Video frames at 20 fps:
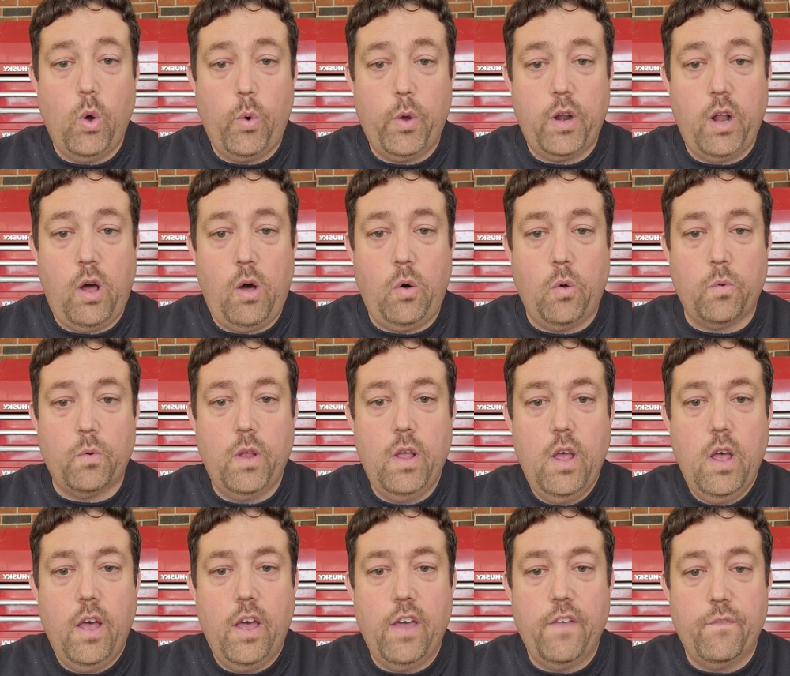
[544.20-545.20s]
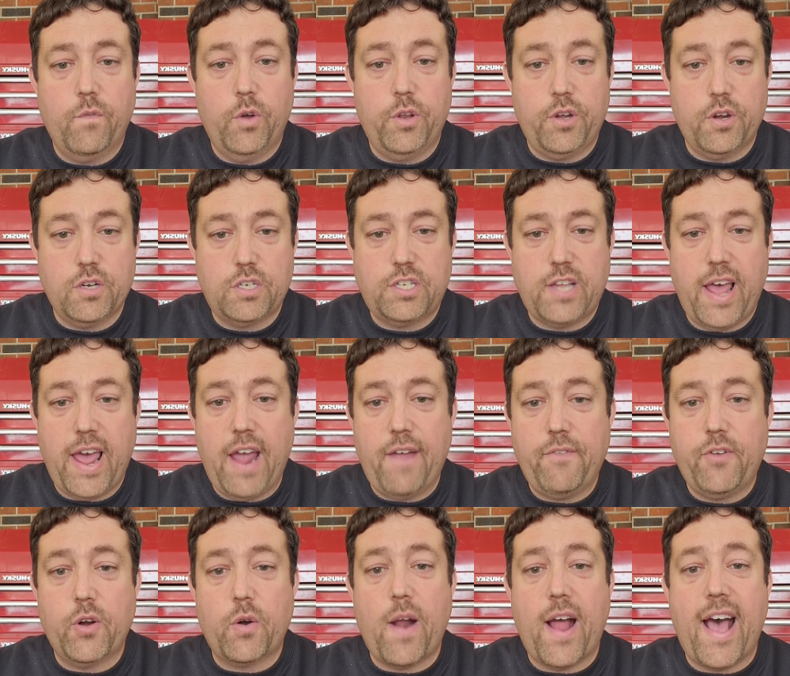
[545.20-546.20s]
going on. When you're
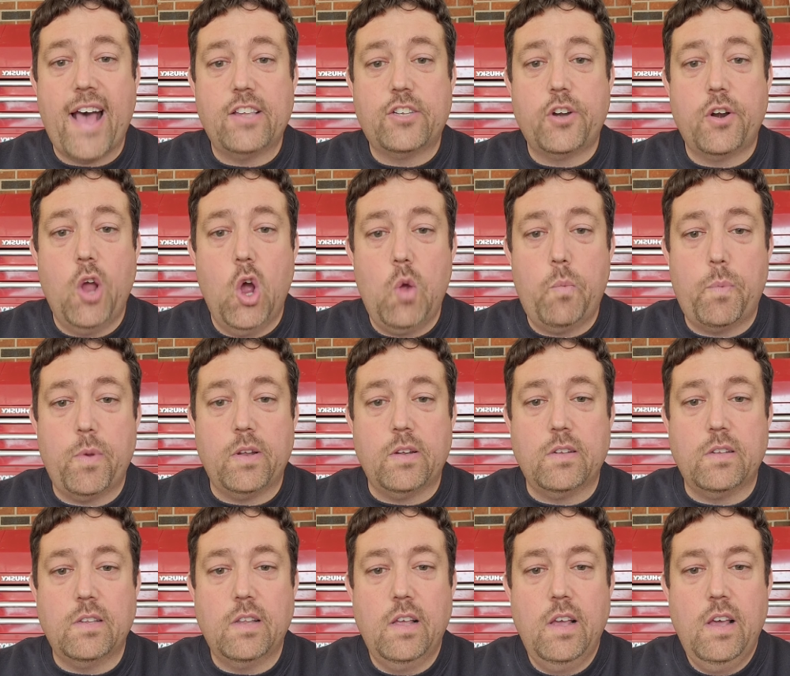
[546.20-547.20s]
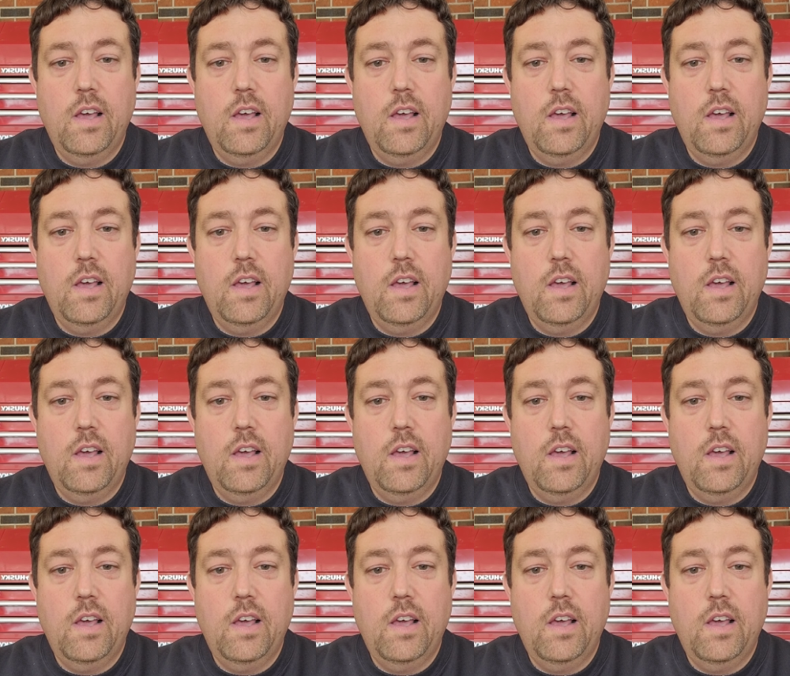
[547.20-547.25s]
saved, your eyes are open.